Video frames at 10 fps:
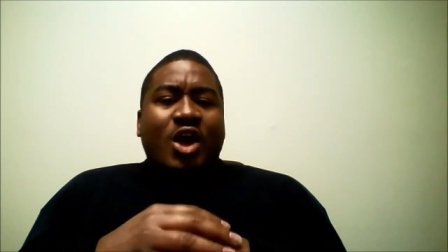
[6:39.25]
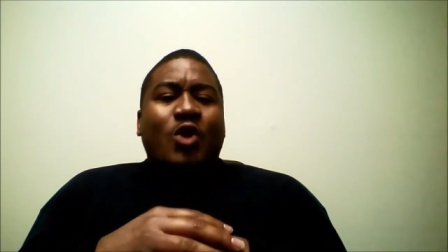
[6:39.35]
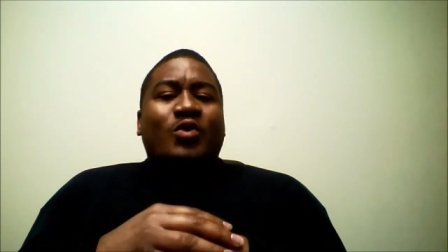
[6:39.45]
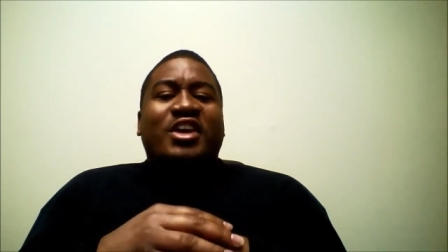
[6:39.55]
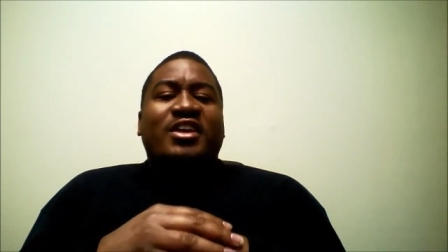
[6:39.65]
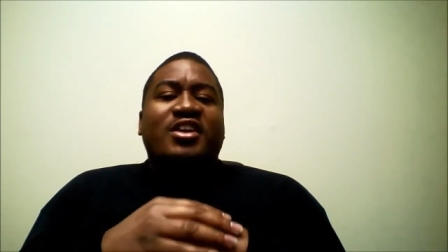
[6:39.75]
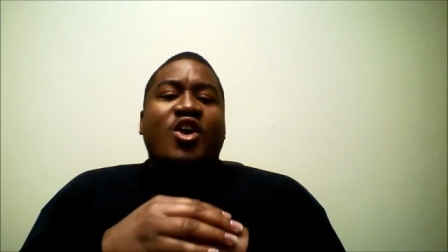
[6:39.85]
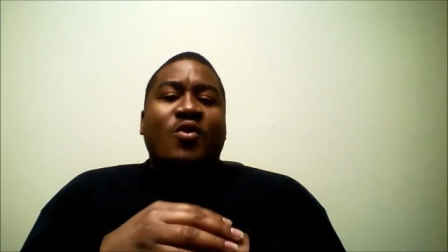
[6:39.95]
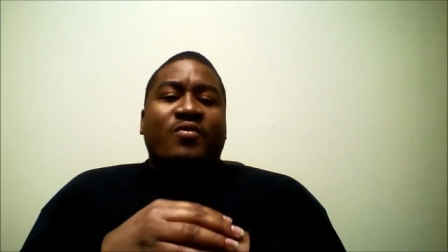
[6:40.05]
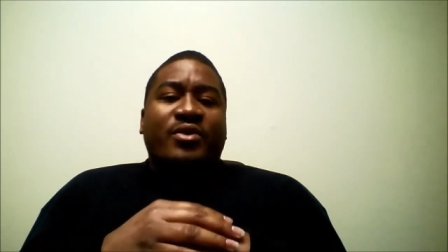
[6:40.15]
on getting
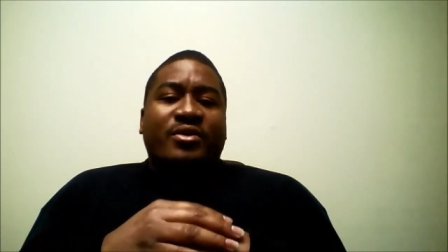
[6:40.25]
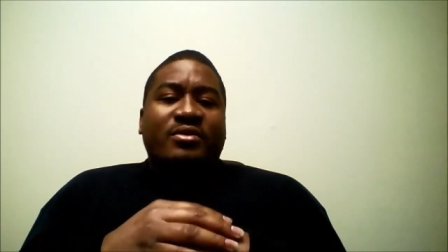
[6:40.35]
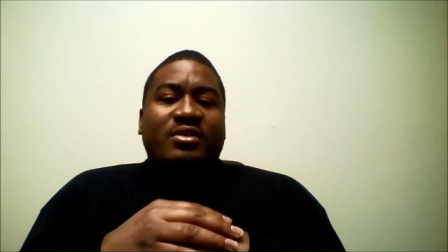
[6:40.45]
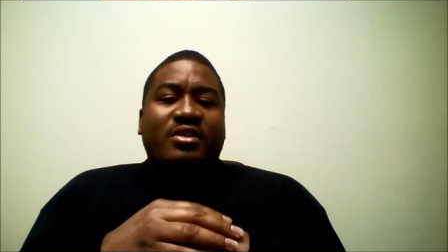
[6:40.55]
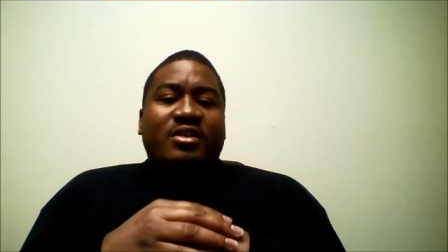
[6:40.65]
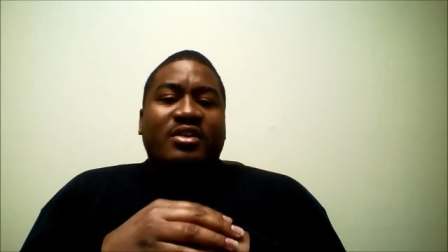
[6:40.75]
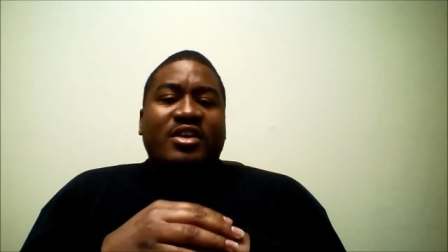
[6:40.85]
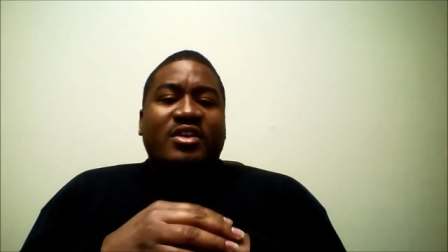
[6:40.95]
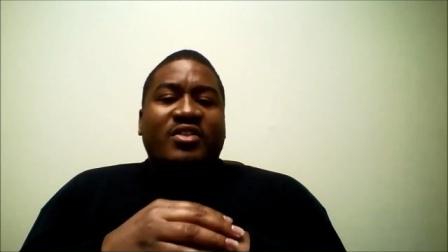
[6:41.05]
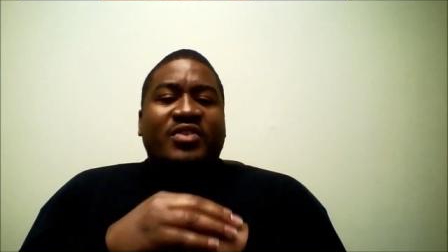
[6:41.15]
over
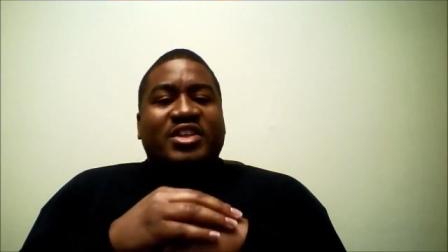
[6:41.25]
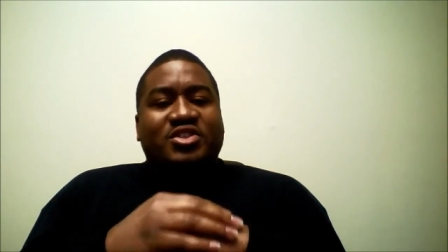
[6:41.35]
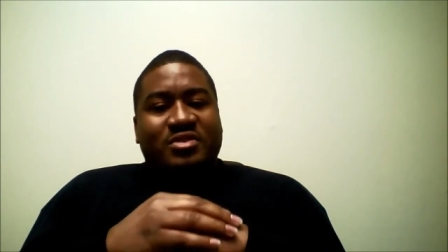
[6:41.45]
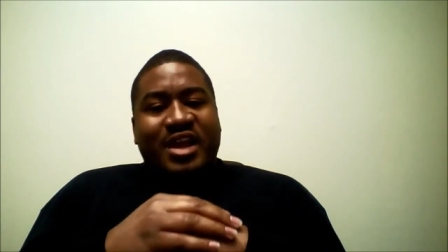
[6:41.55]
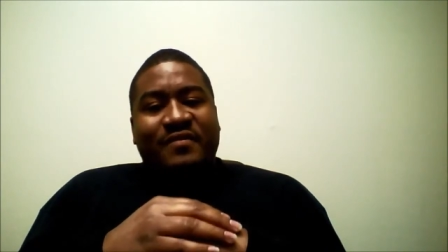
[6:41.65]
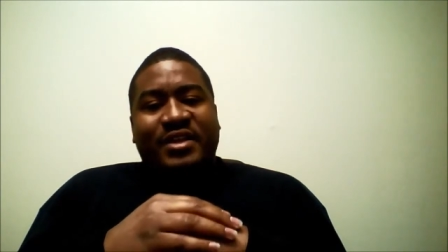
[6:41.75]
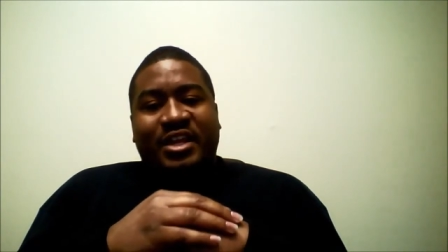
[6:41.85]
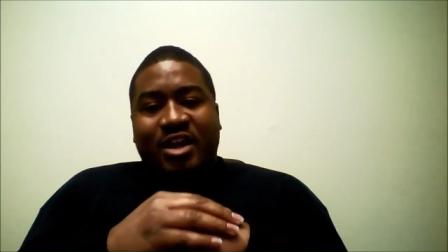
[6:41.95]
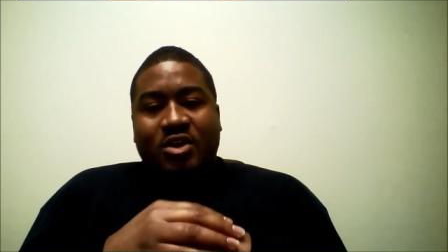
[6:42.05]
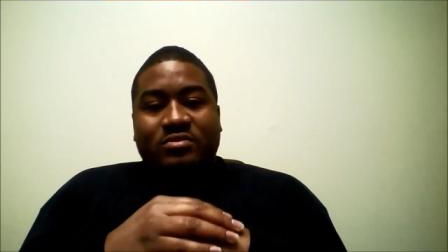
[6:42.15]
that you never
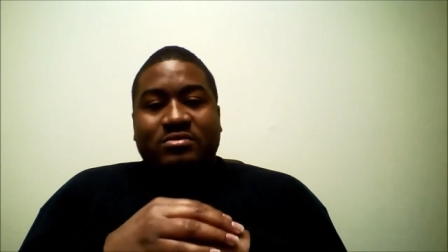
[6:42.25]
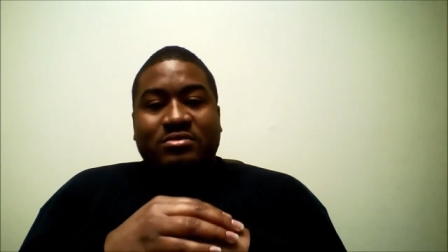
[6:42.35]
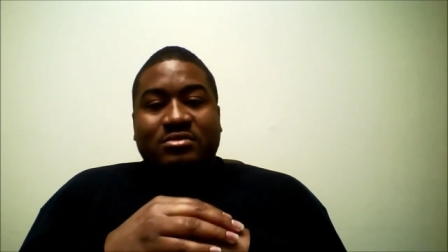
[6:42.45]
get on.